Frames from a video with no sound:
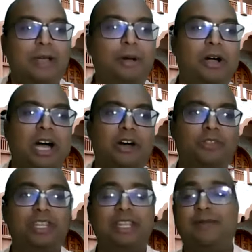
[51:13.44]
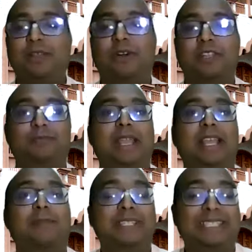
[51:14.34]
about how the demigods
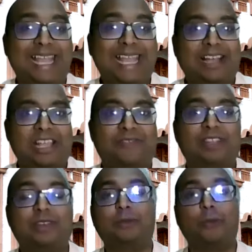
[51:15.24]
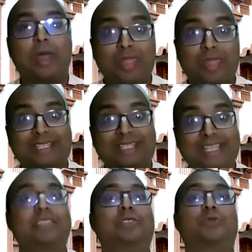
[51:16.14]
make a mistake even when they
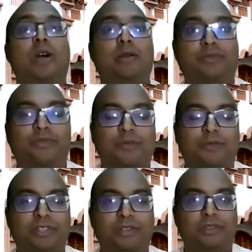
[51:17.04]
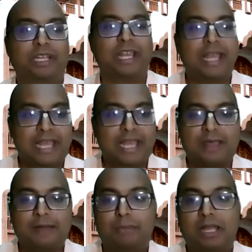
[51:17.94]
see the two-armed form of the Lord.
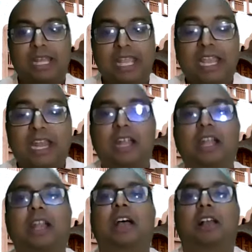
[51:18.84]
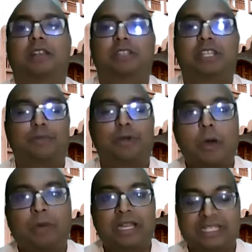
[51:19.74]
But here, Srila
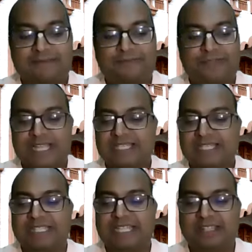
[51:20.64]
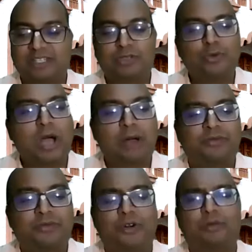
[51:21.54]
Prabhupada is emphasizing that the
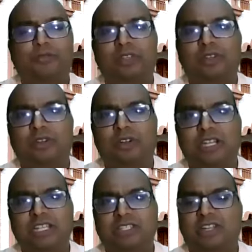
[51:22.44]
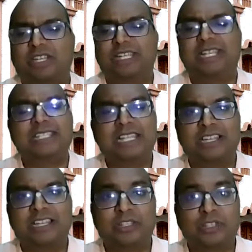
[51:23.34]
two-armed form of the Lord is not
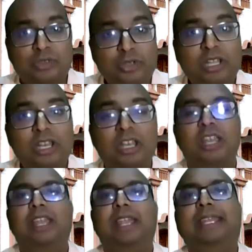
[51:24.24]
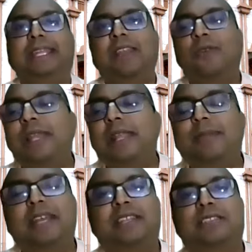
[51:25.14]
easily understood. It can only
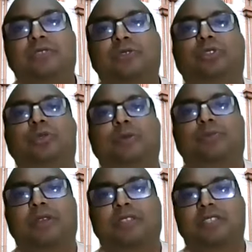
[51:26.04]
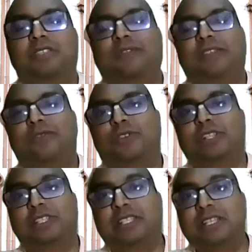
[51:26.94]
be understood through the process of
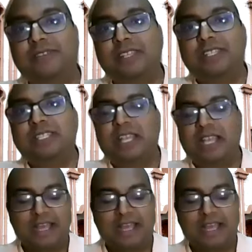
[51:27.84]
devotional service.